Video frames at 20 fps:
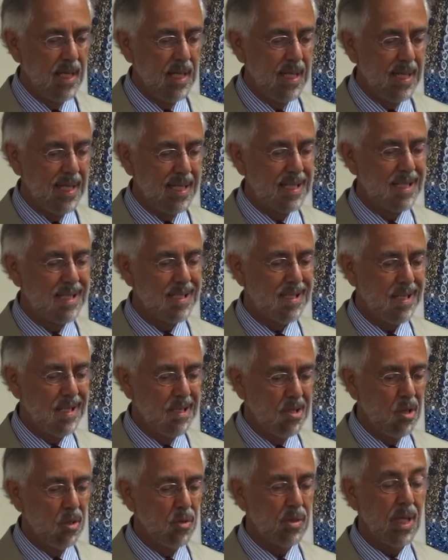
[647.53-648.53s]
he
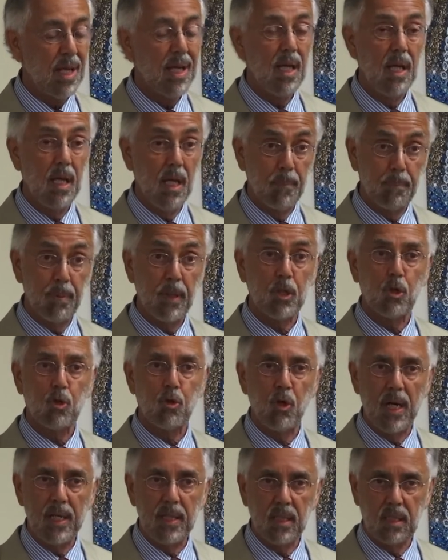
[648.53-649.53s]
continued
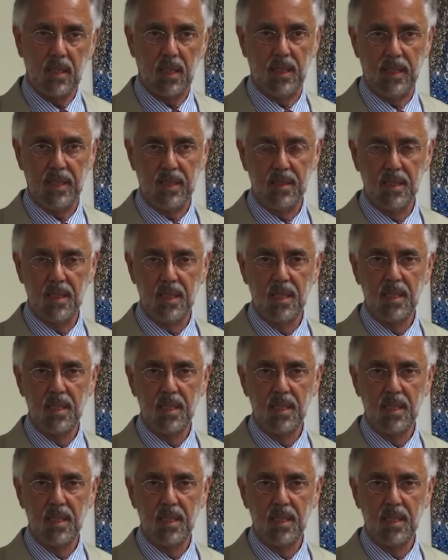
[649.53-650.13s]
hypocritically